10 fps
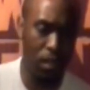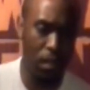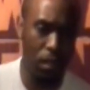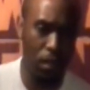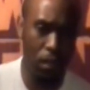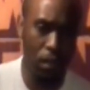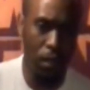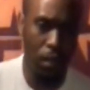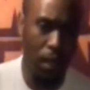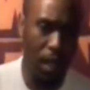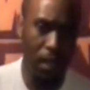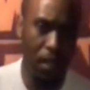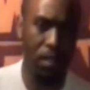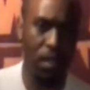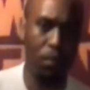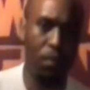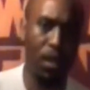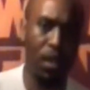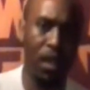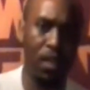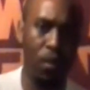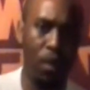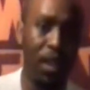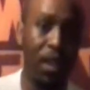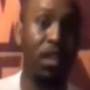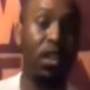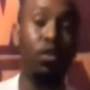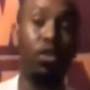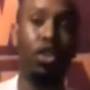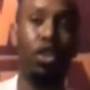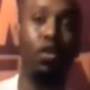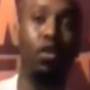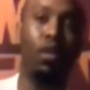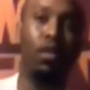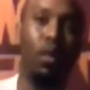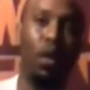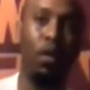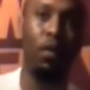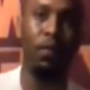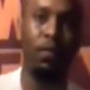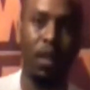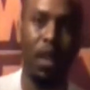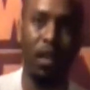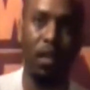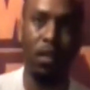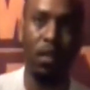So I don't see the point of that as well. And then it goes to show you as well that